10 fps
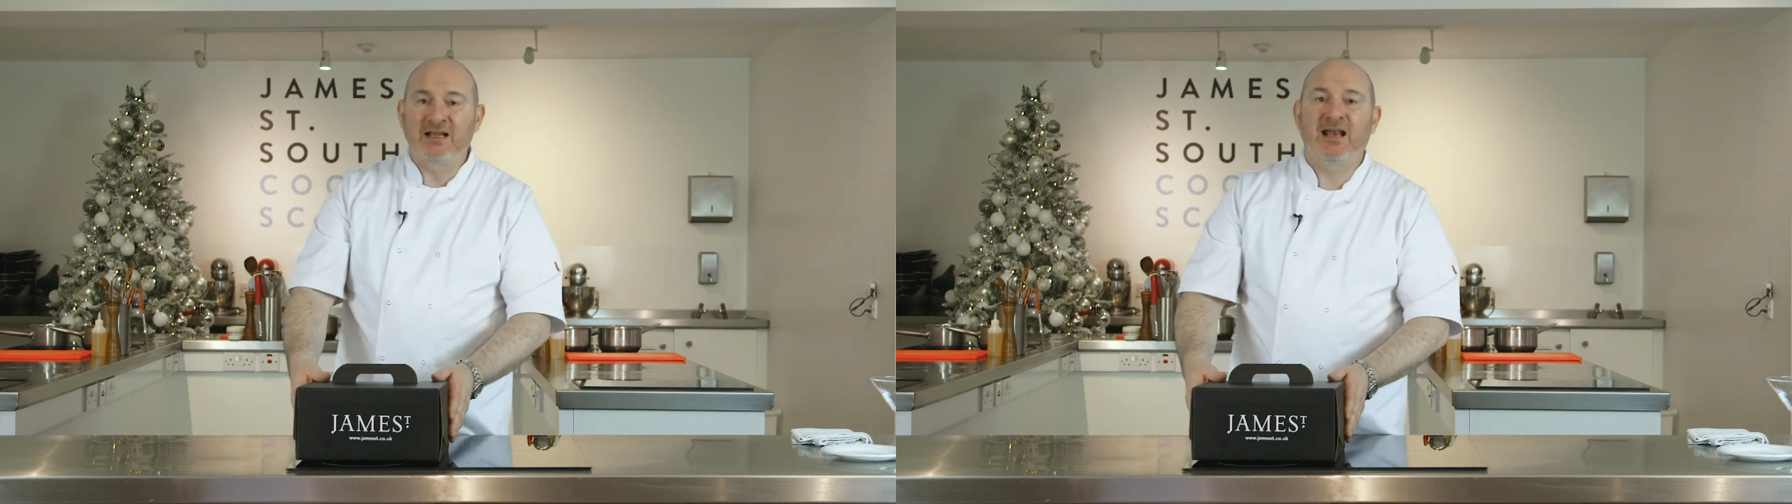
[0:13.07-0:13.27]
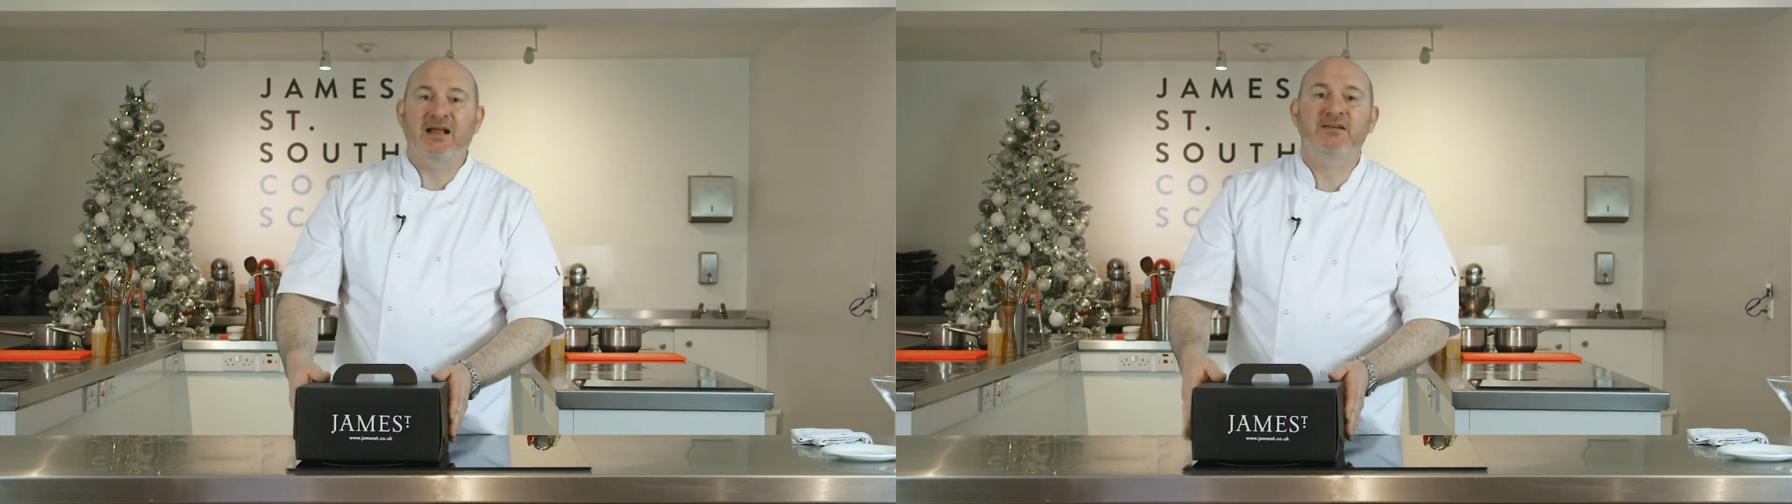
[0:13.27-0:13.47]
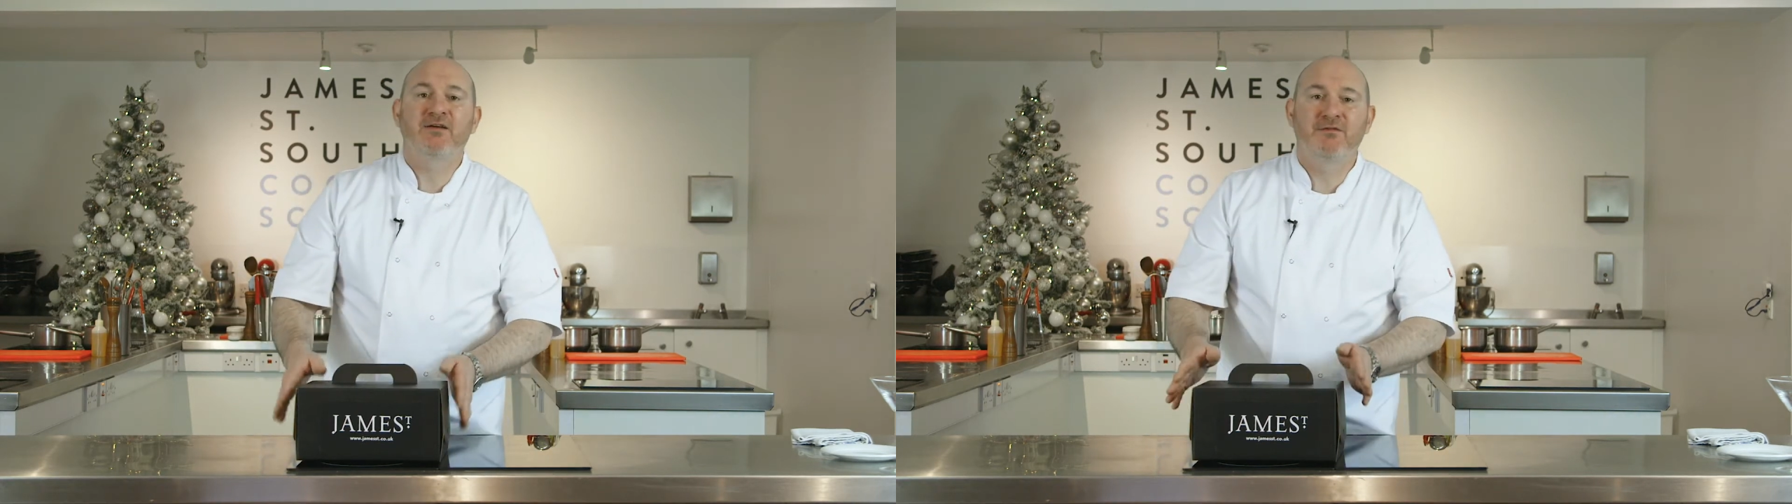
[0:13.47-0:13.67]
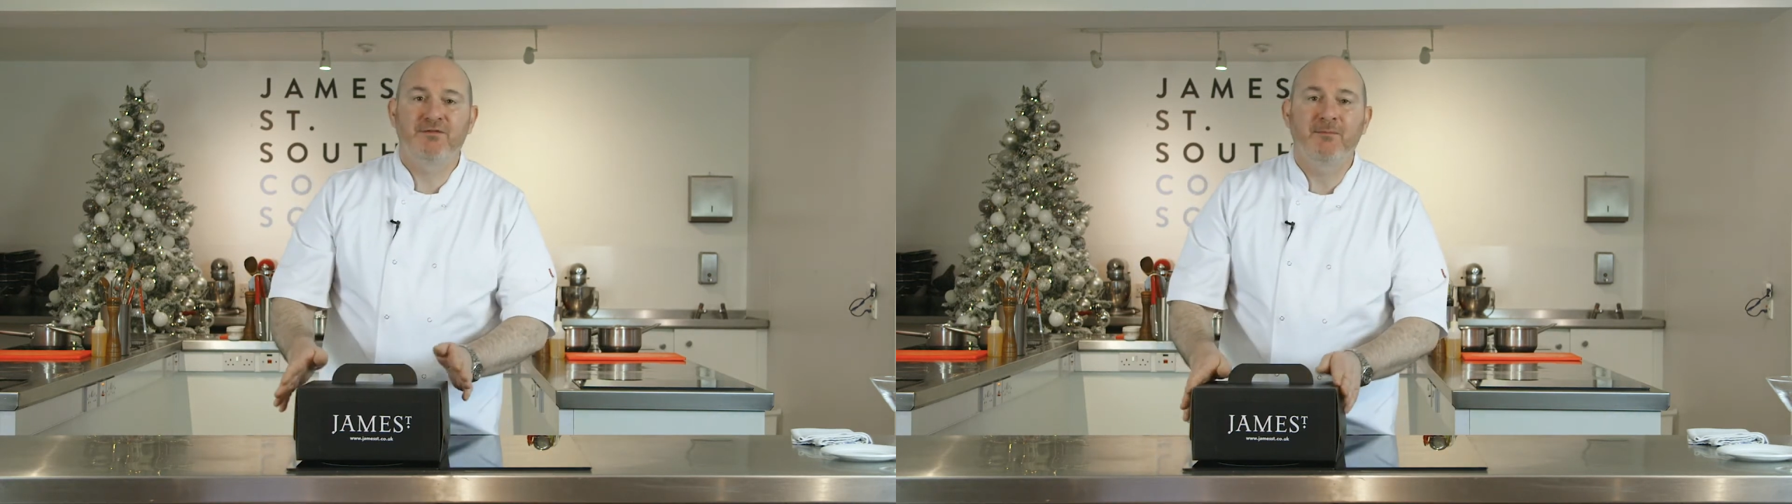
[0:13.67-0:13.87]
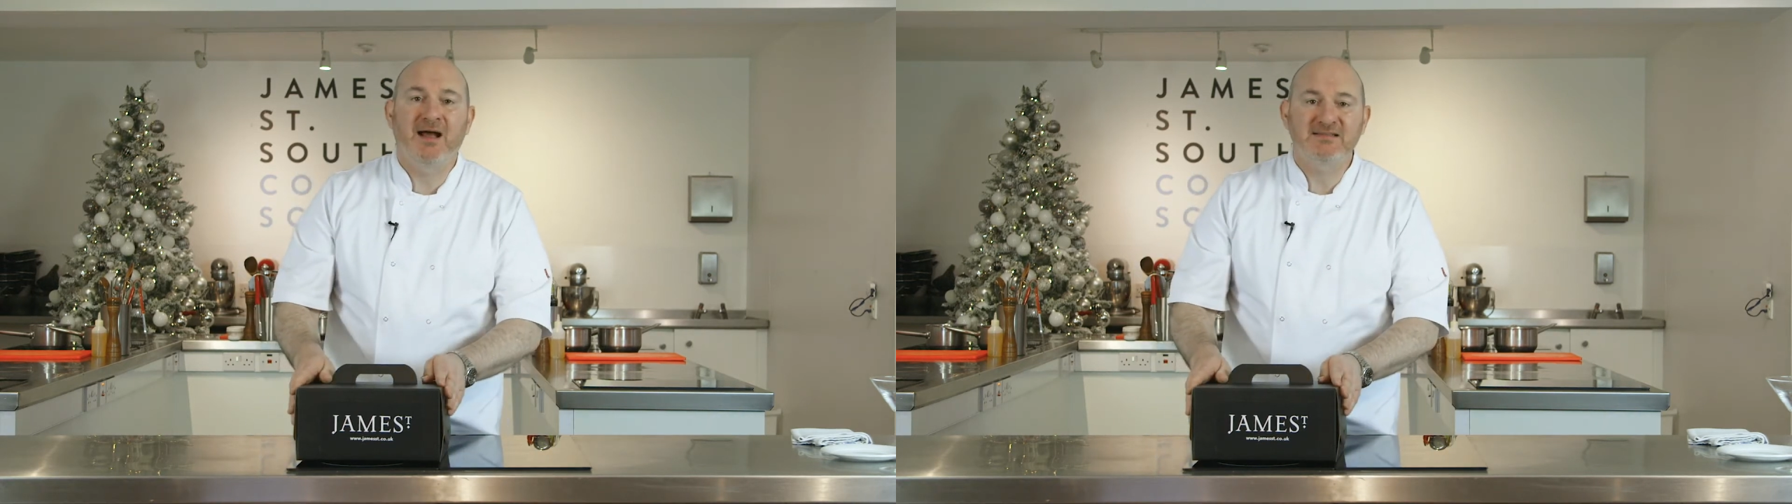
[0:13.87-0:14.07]
collect
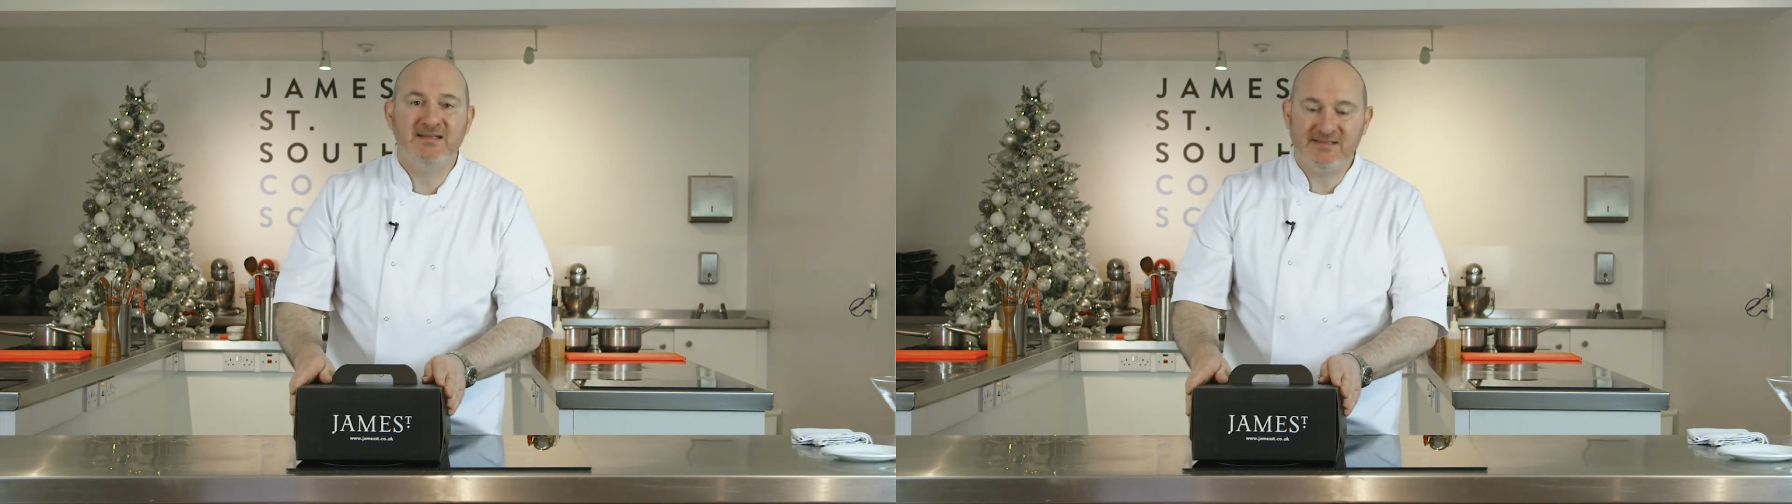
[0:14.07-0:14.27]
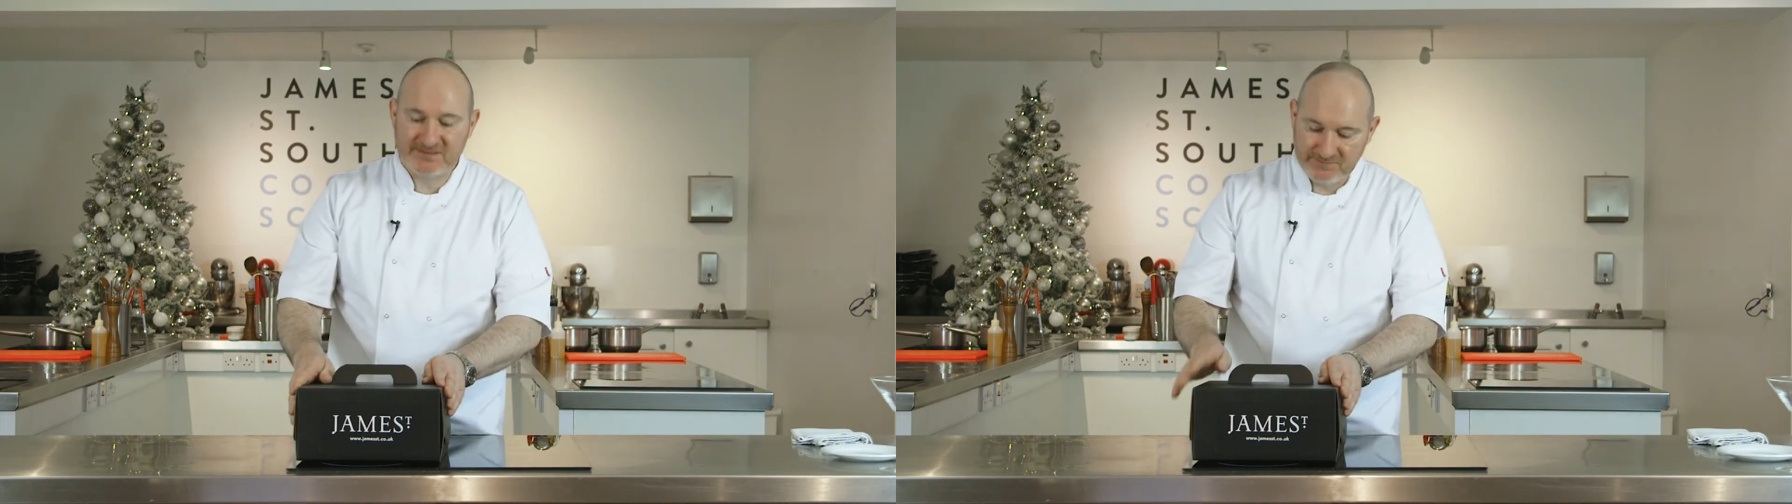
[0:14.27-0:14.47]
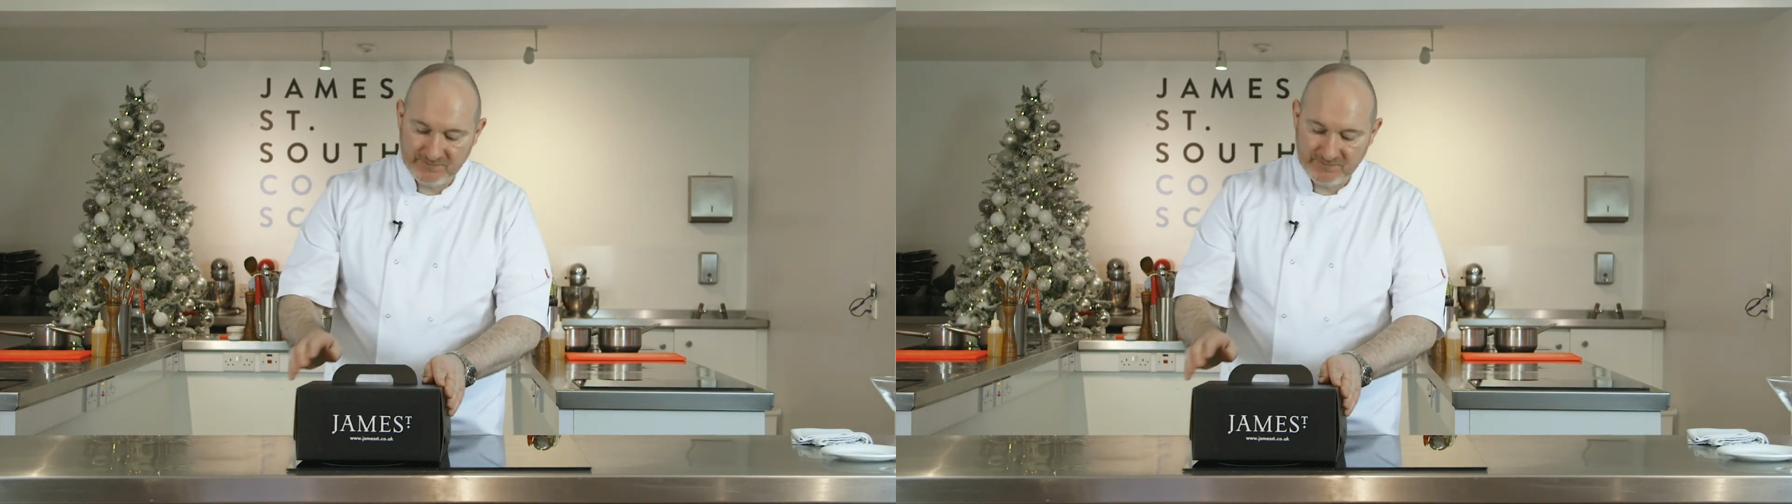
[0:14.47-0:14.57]
from Hatski's.